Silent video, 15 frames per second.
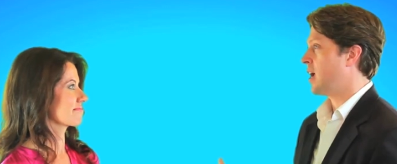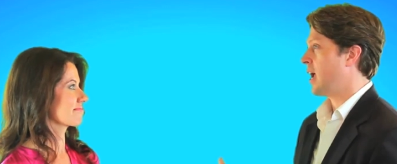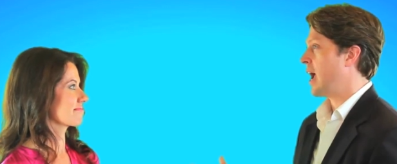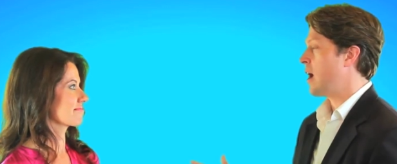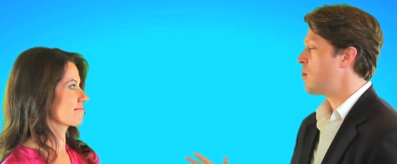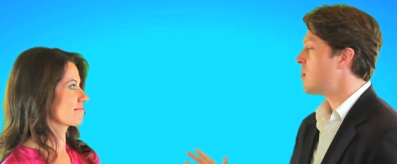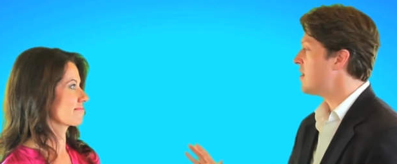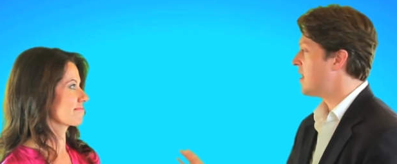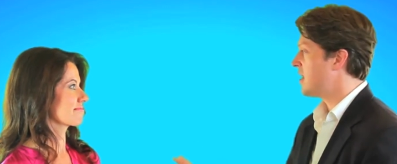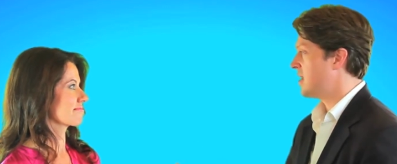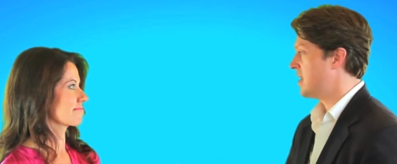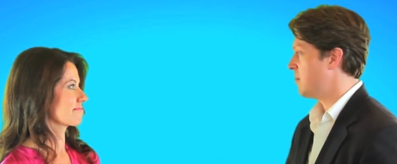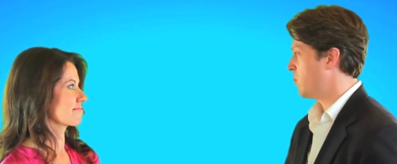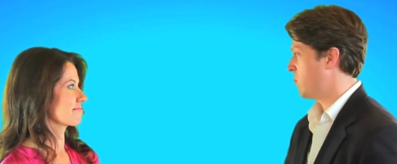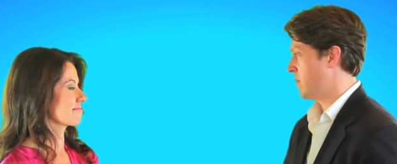Speaker 1: how can they
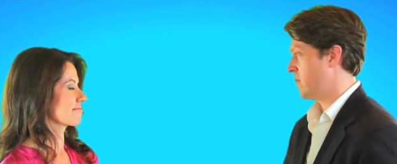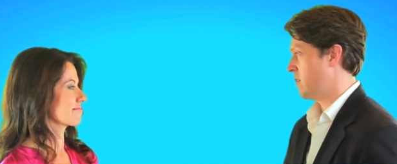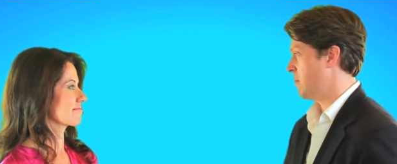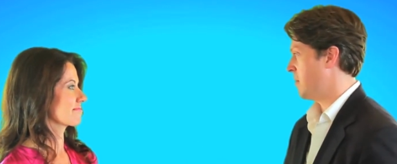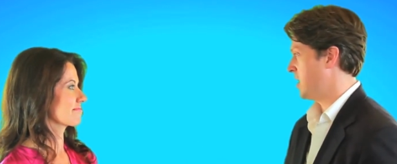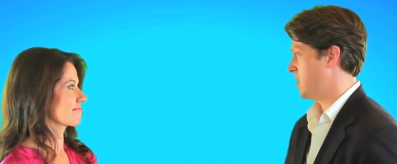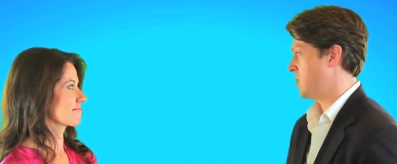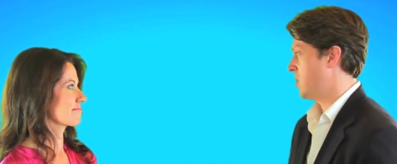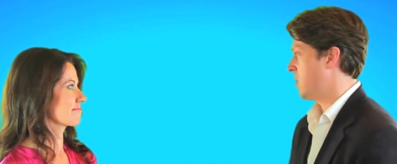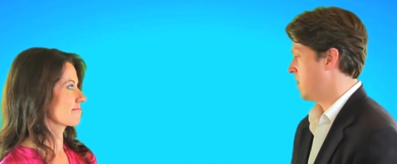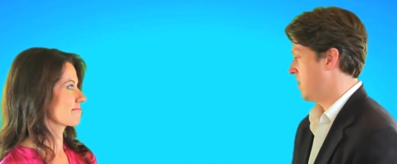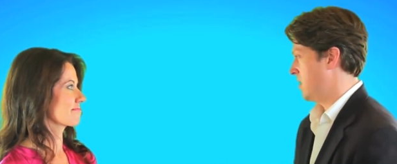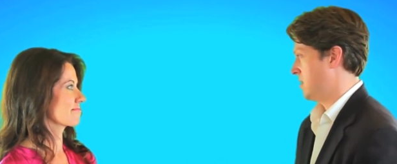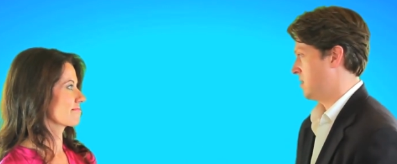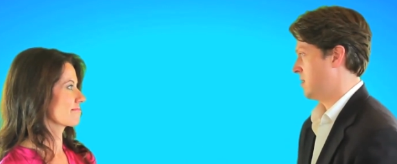get more information on
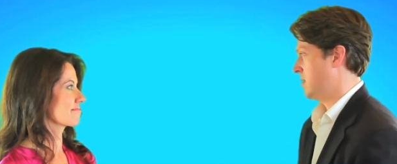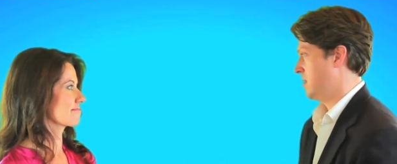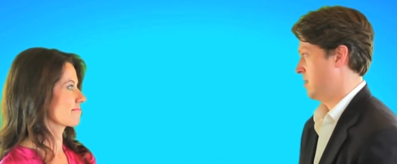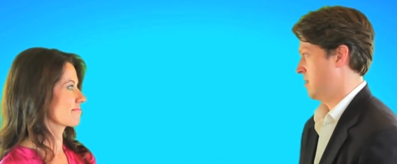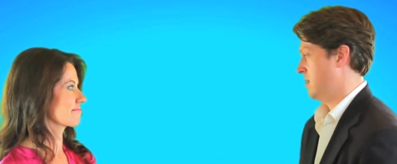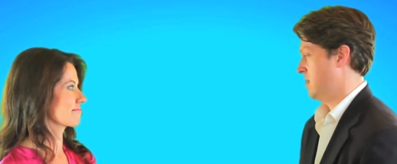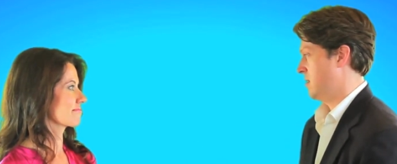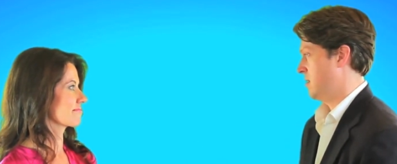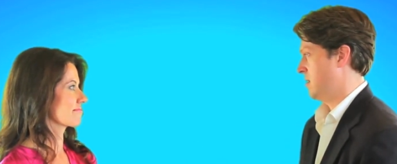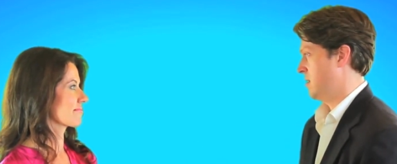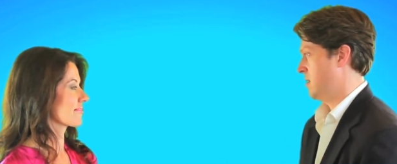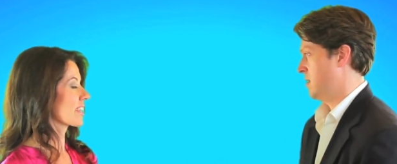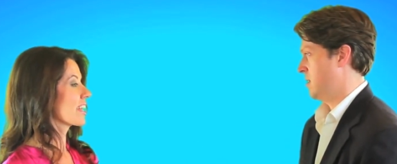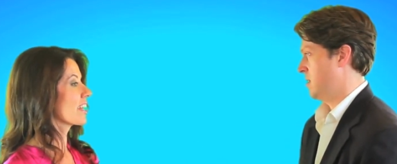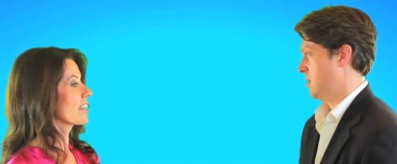this?
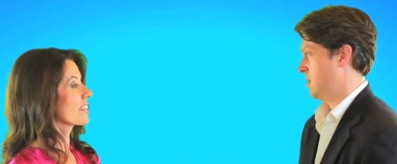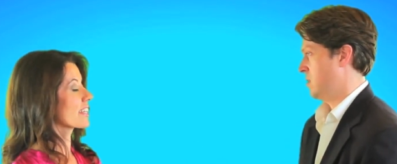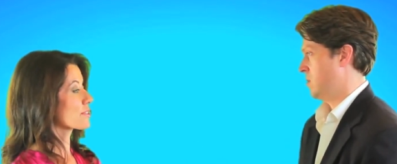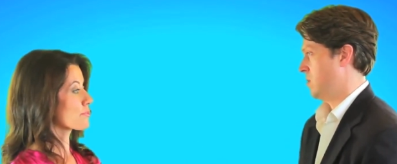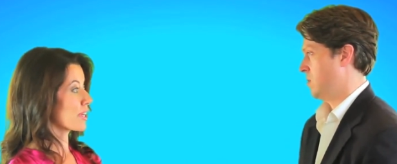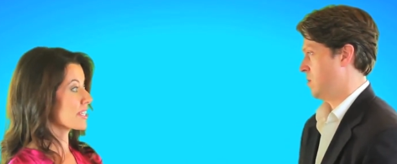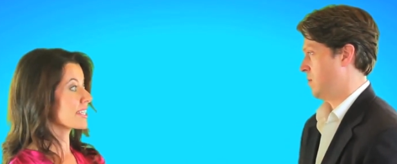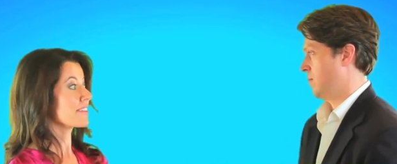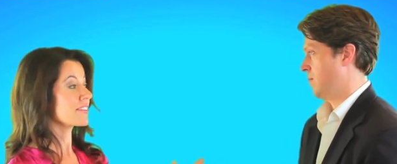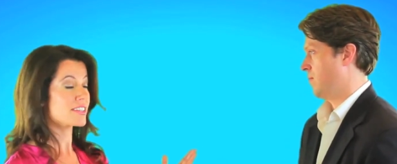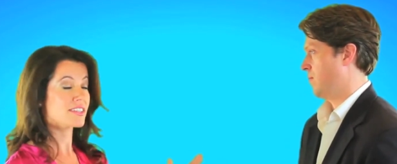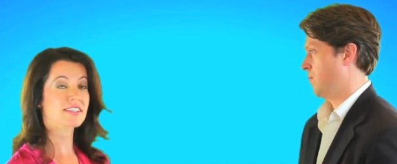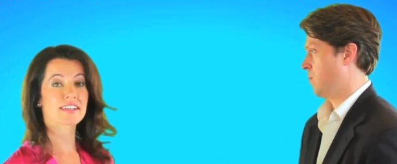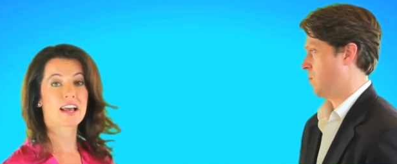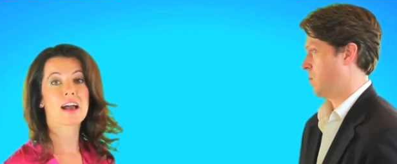
Speaker 2: That's right, David.
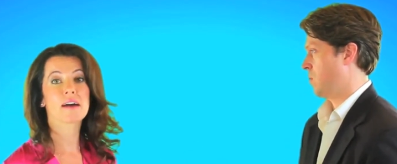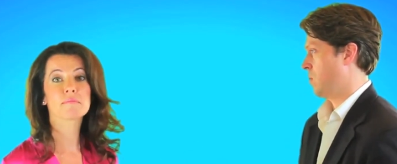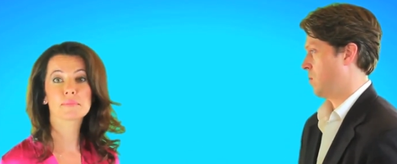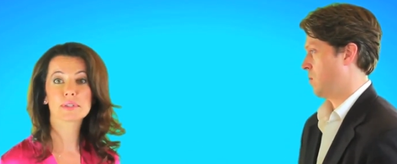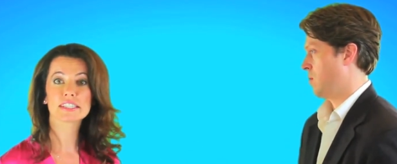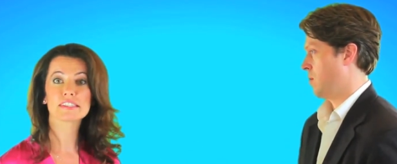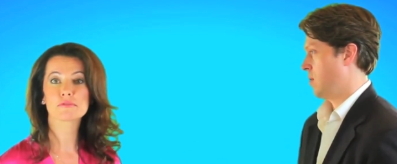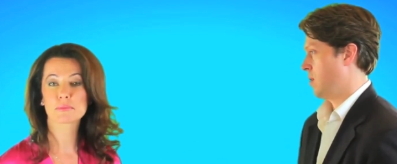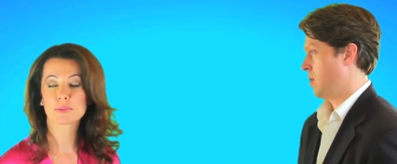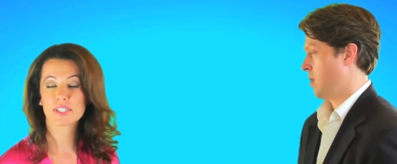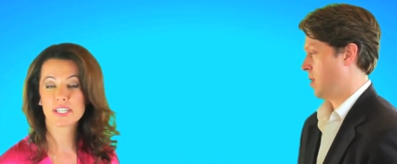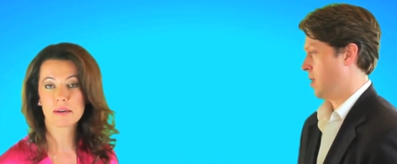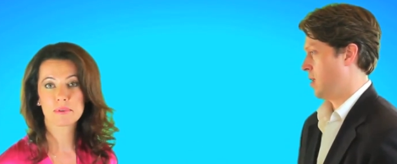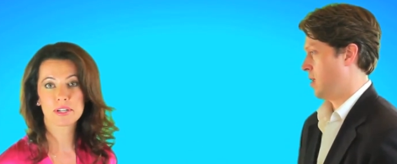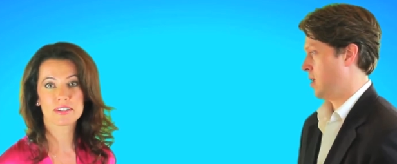There's unbelievable
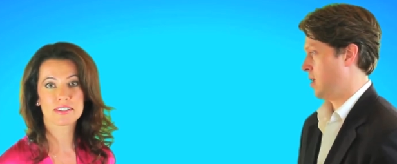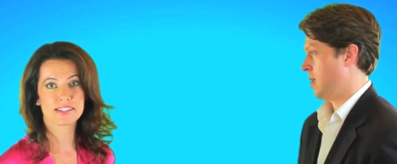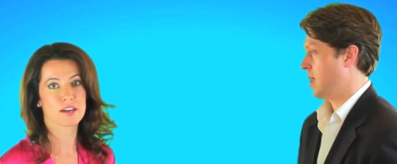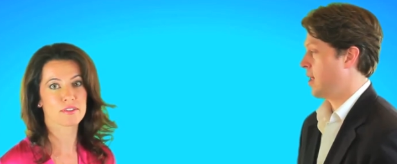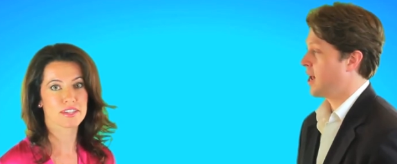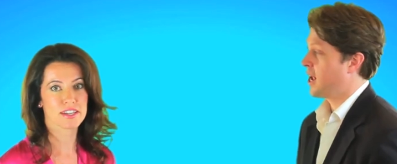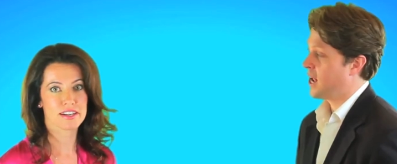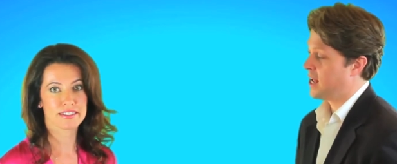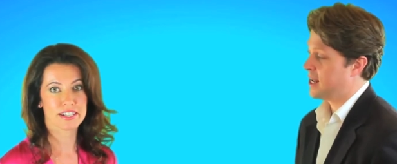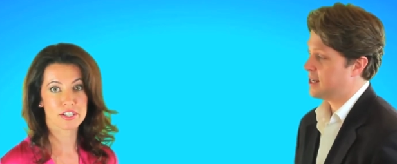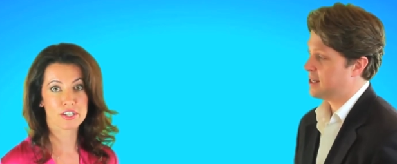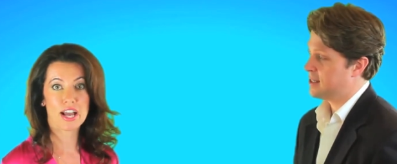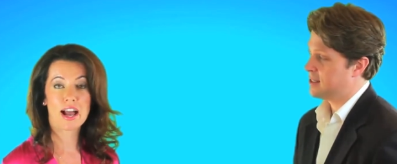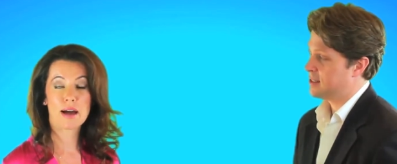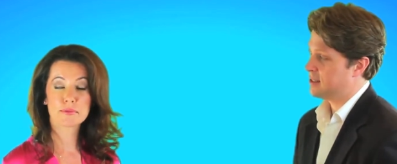chemicals out there that
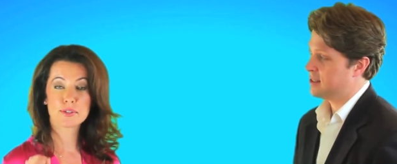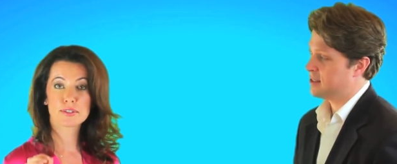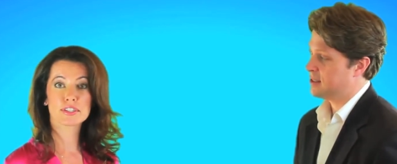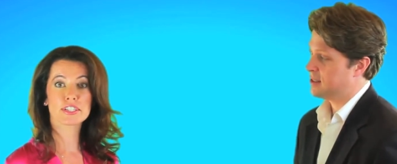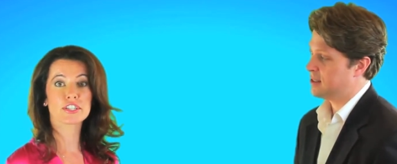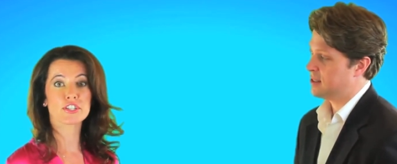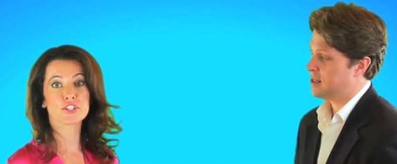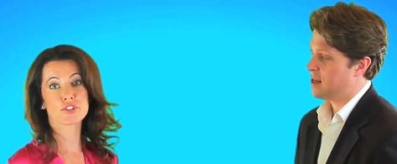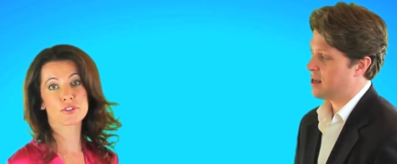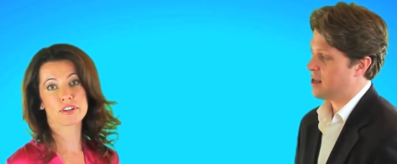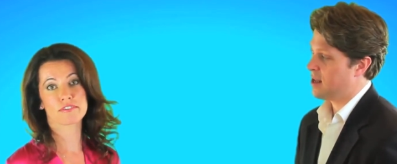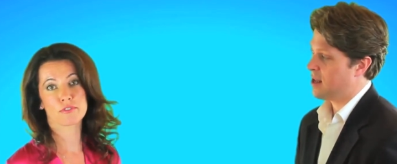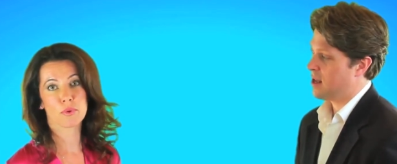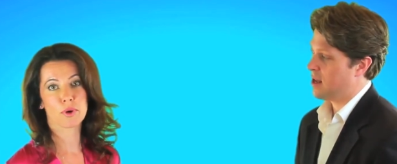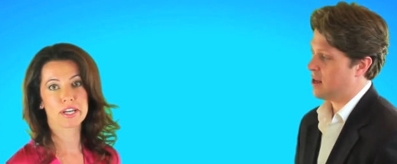absolutely you should
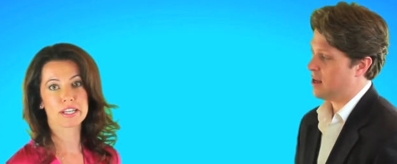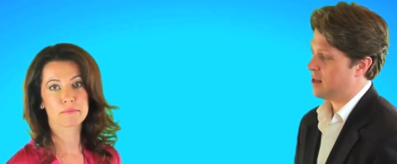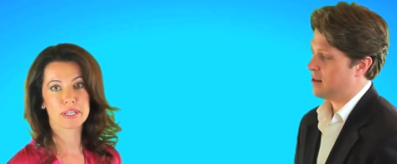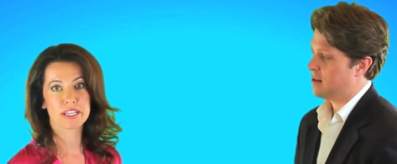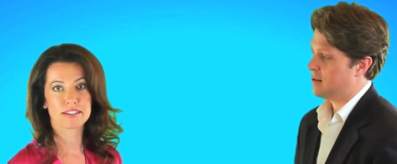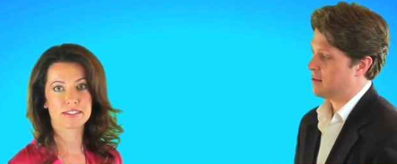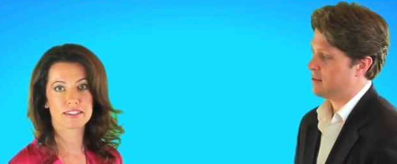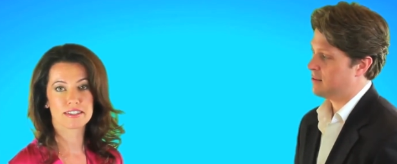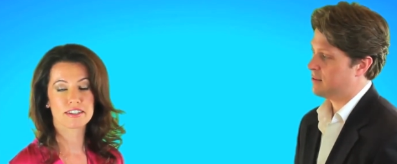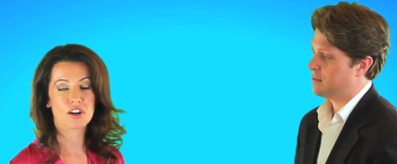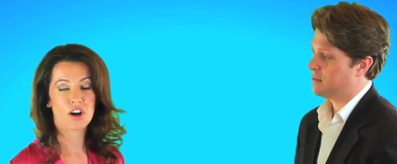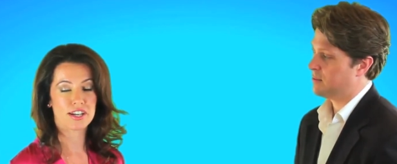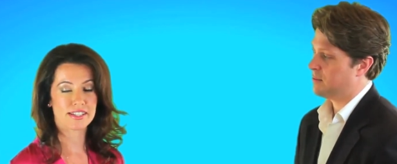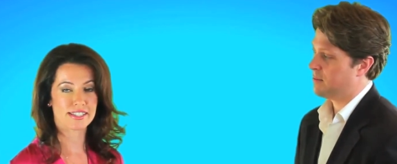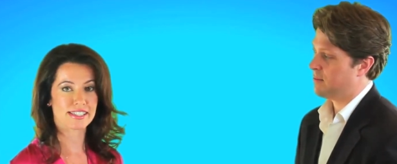avoid because they can
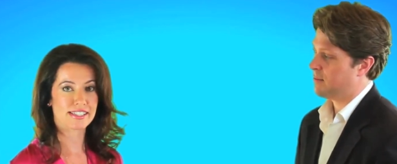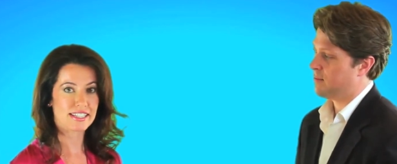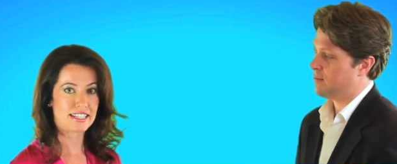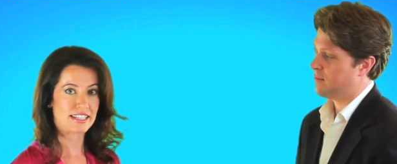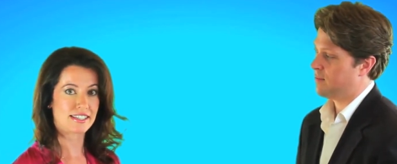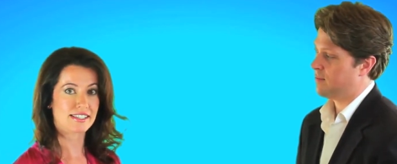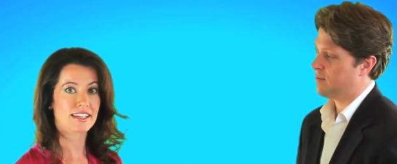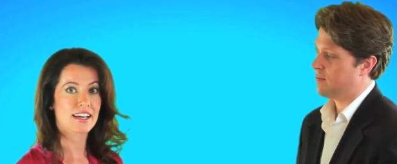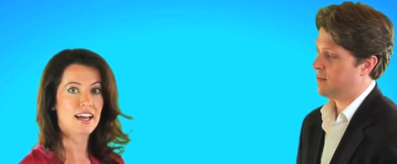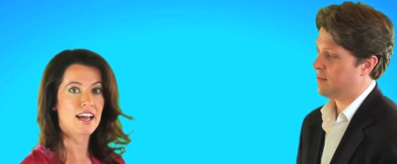cause disease.